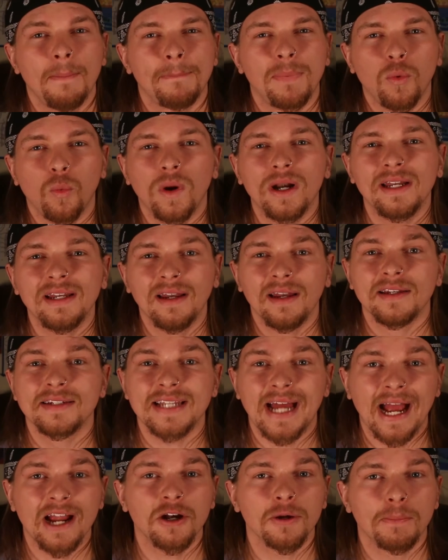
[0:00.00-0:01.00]
But when an
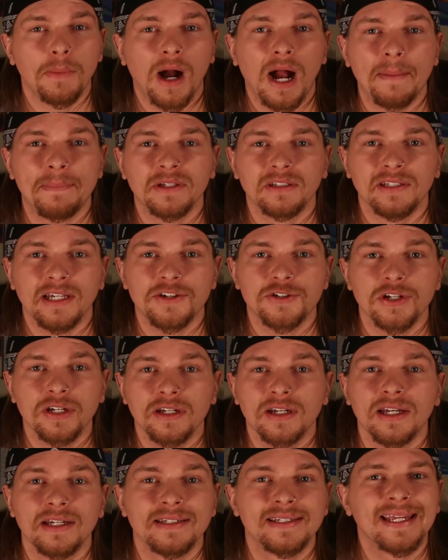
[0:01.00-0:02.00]
entire population
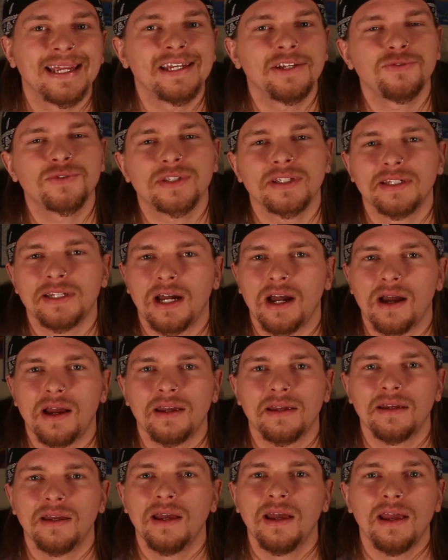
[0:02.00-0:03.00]
continues to
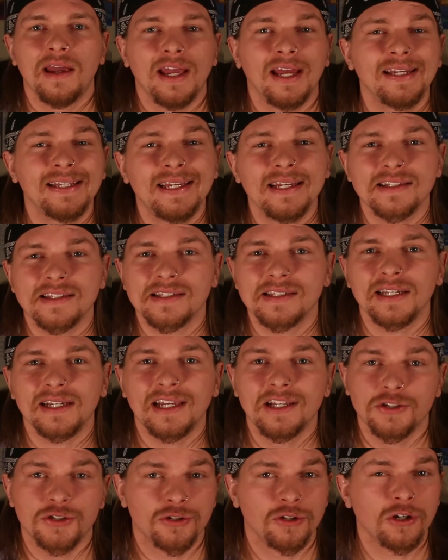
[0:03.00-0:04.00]
die and get sick
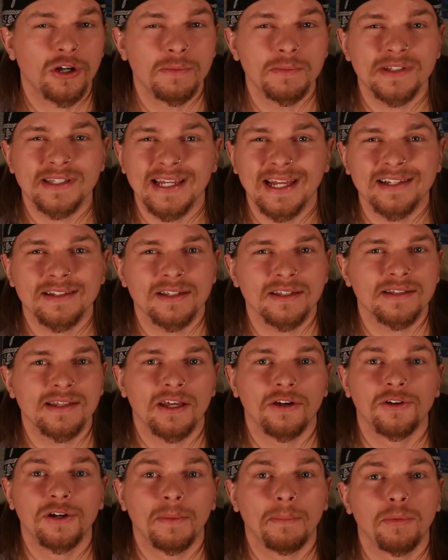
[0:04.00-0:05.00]
in circumstances
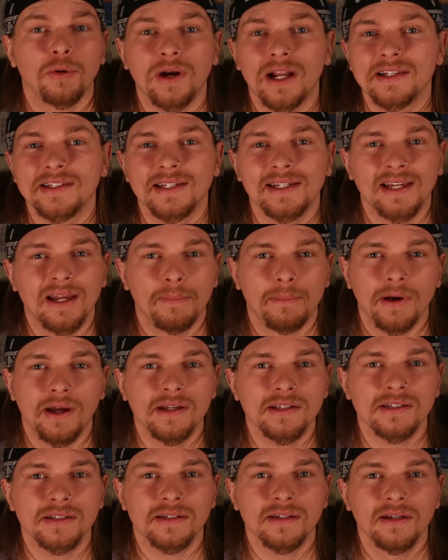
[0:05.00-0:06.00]
that are depressing at
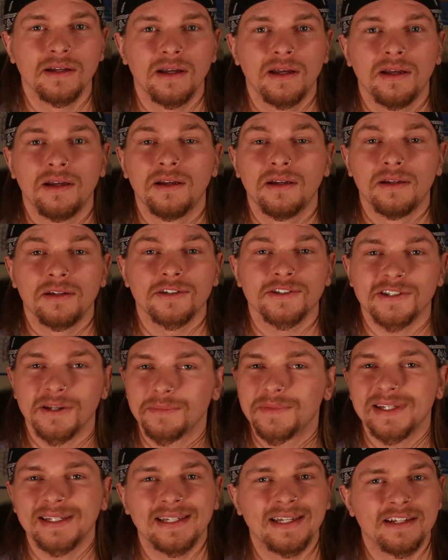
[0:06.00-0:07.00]
best,
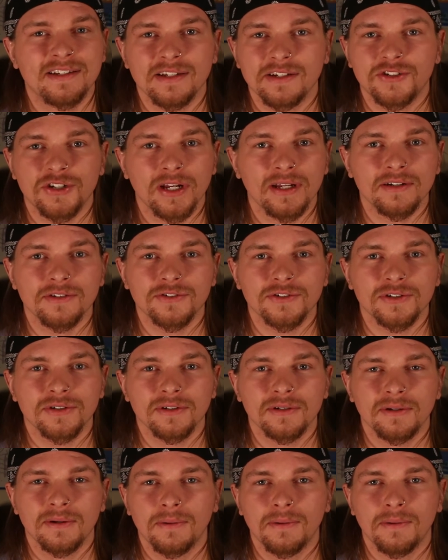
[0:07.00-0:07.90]
something needs to change.